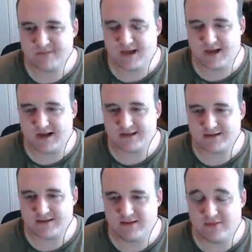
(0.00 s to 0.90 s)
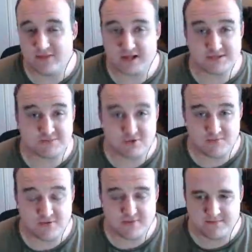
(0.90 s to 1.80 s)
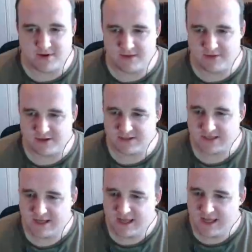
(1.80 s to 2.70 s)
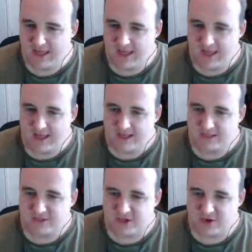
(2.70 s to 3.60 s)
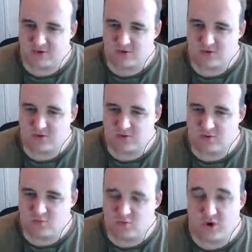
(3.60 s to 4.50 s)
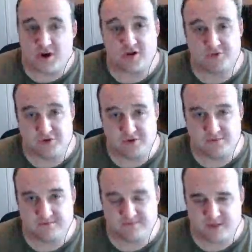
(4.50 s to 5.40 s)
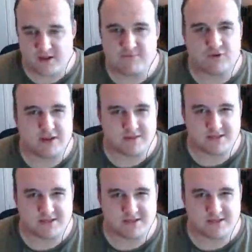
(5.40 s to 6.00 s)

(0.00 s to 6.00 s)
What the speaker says: and that's a problem in my mind. So what I'll do, I'll break these